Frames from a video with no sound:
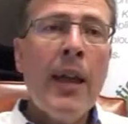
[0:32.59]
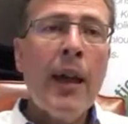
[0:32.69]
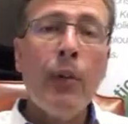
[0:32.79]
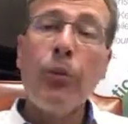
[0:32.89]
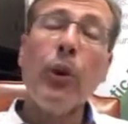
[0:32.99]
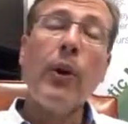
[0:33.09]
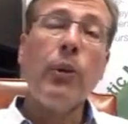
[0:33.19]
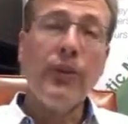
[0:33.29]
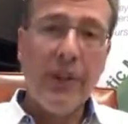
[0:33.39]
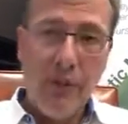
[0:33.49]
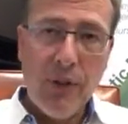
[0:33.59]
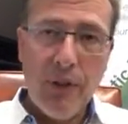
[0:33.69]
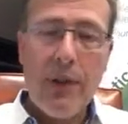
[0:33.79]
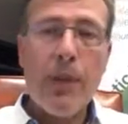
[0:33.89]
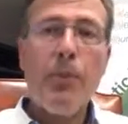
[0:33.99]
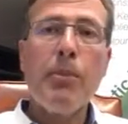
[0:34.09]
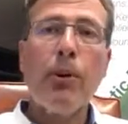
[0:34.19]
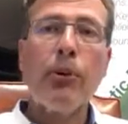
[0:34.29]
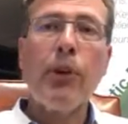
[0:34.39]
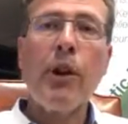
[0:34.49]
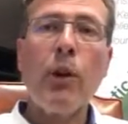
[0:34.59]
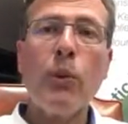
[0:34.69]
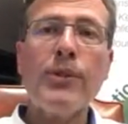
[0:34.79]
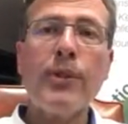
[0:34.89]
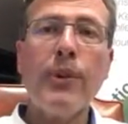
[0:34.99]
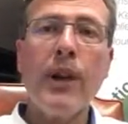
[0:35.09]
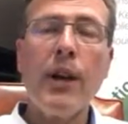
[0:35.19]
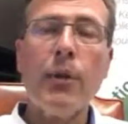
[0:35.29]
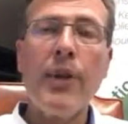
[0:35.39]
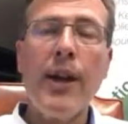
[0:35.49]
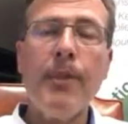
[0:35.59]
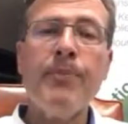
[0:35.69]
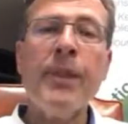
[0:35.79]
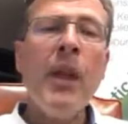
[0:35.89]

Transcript: Um, so I will definitely keep you posted on what's going on with that.